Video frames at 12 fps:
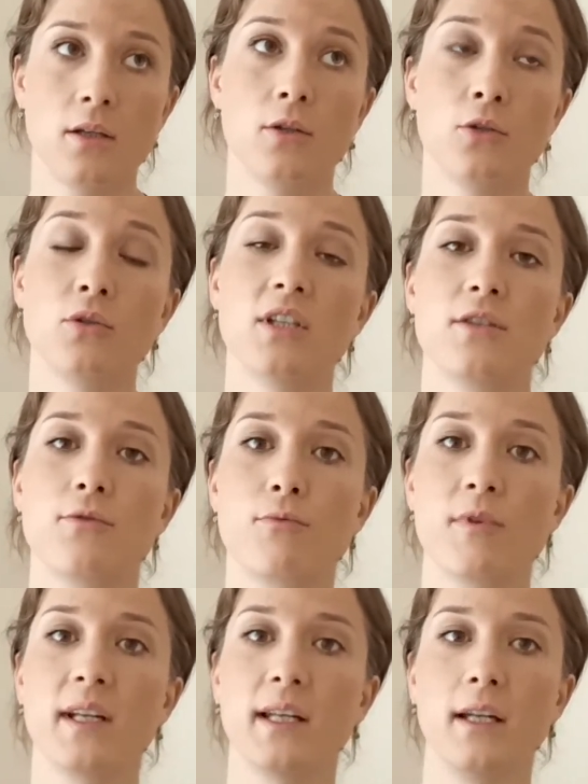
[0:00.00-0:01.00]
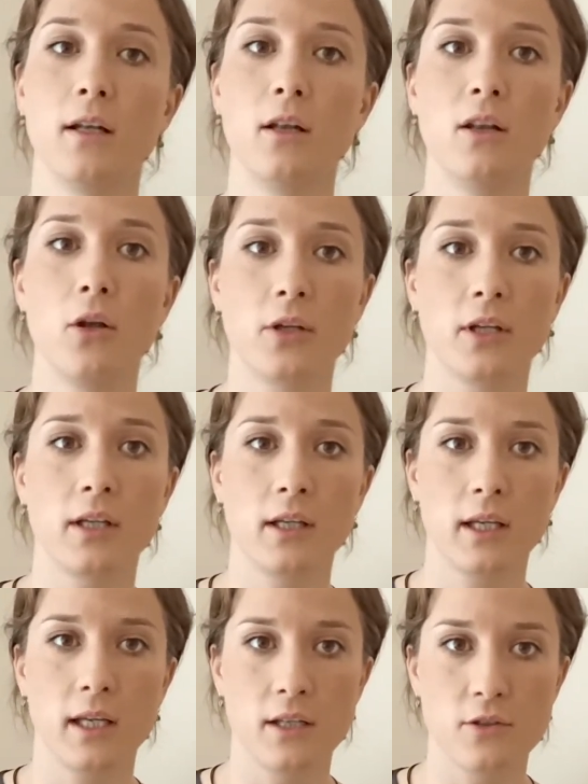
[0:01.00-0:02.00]
you need to really look
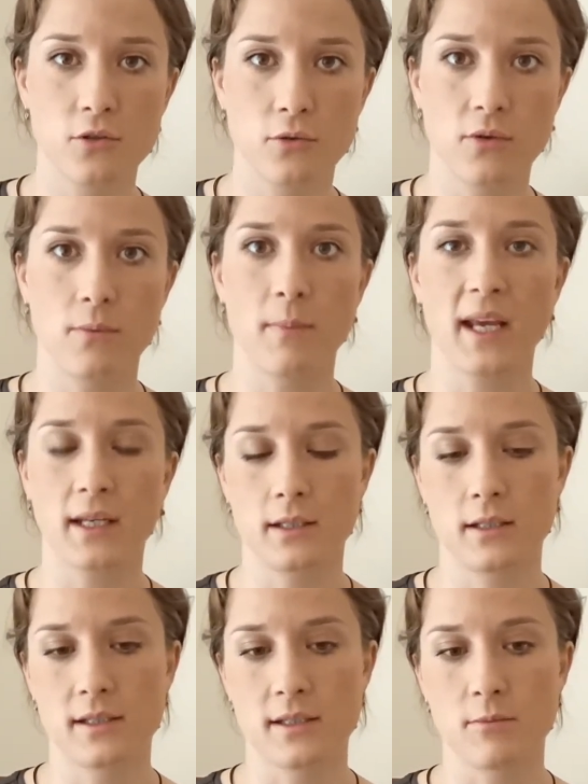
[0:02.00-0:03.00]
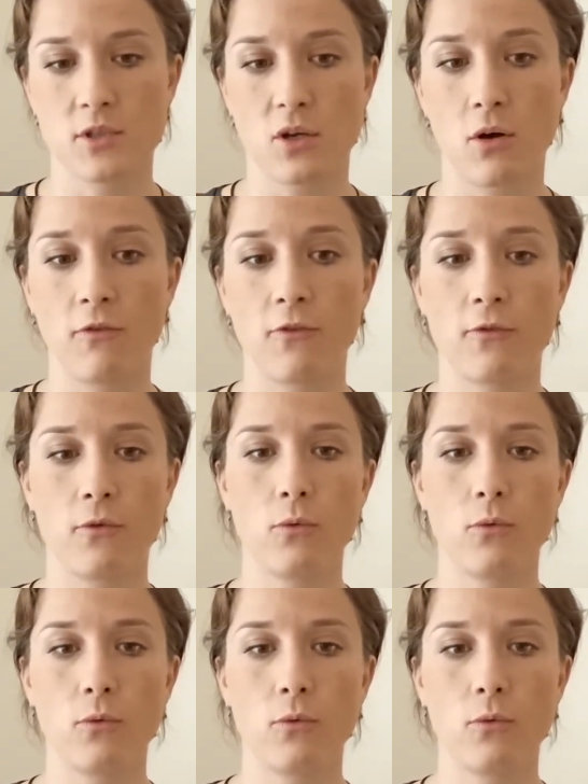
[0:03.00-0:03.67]
into the mechanisms of